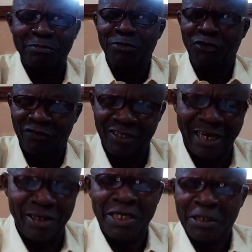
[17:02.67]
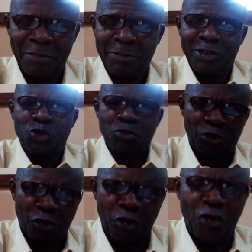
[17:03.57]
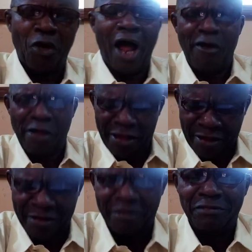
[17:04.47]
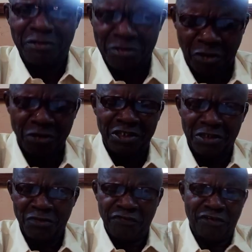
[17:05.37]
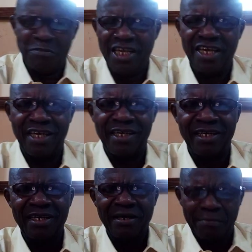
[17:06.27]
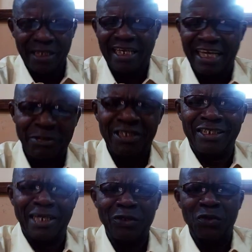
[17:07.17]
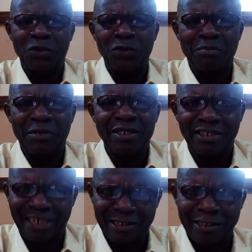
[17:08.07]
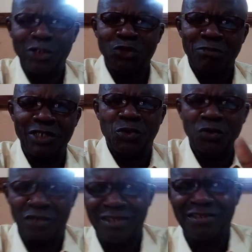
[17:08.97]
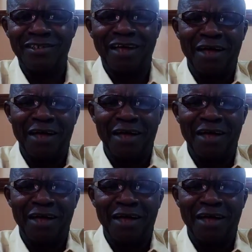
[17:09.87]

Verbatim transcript: we'll be moving gradually. Maybe tomorrow I will continue from here. But let me tell you, ladies and gentlemen, students,